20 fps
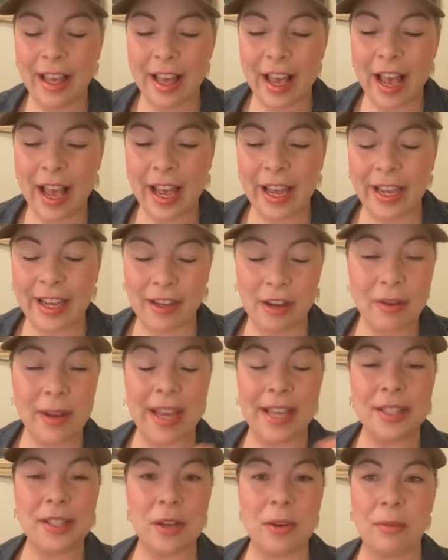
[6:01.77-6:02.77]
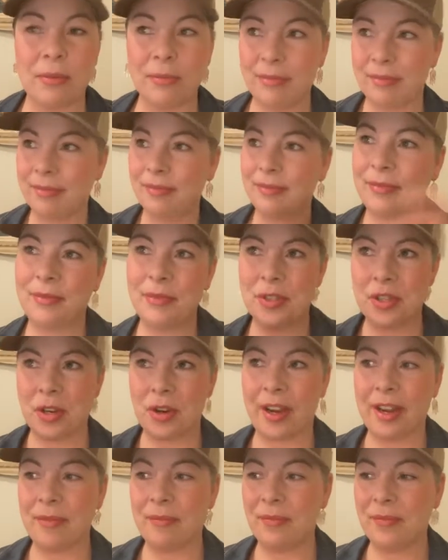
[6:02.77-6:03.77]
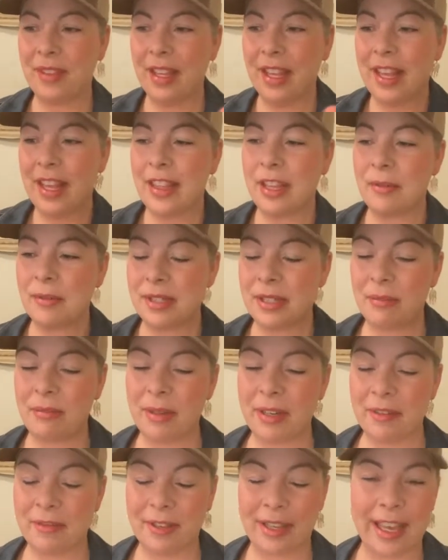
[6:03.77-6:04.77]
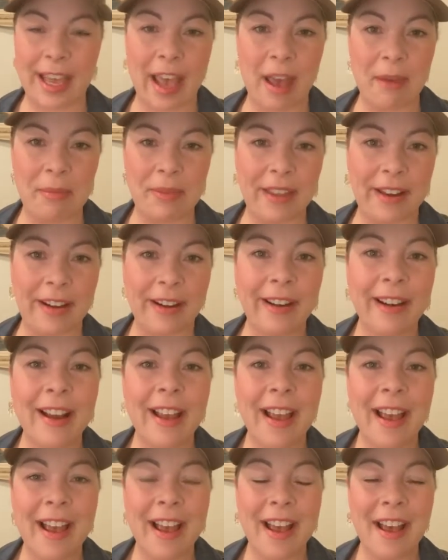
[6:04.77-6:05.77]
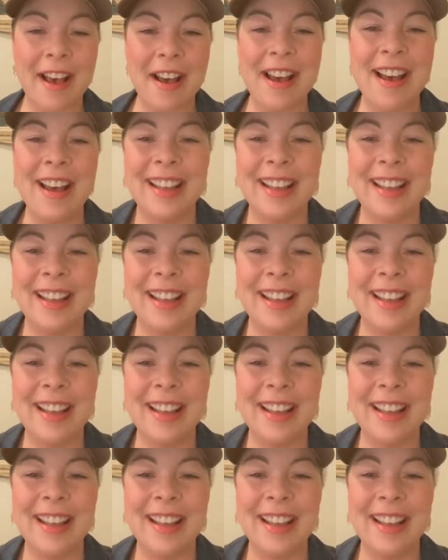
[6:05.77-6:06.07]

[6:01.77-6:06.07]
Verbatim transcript: I, okay, so sorry, there was a bit of a gap there uh,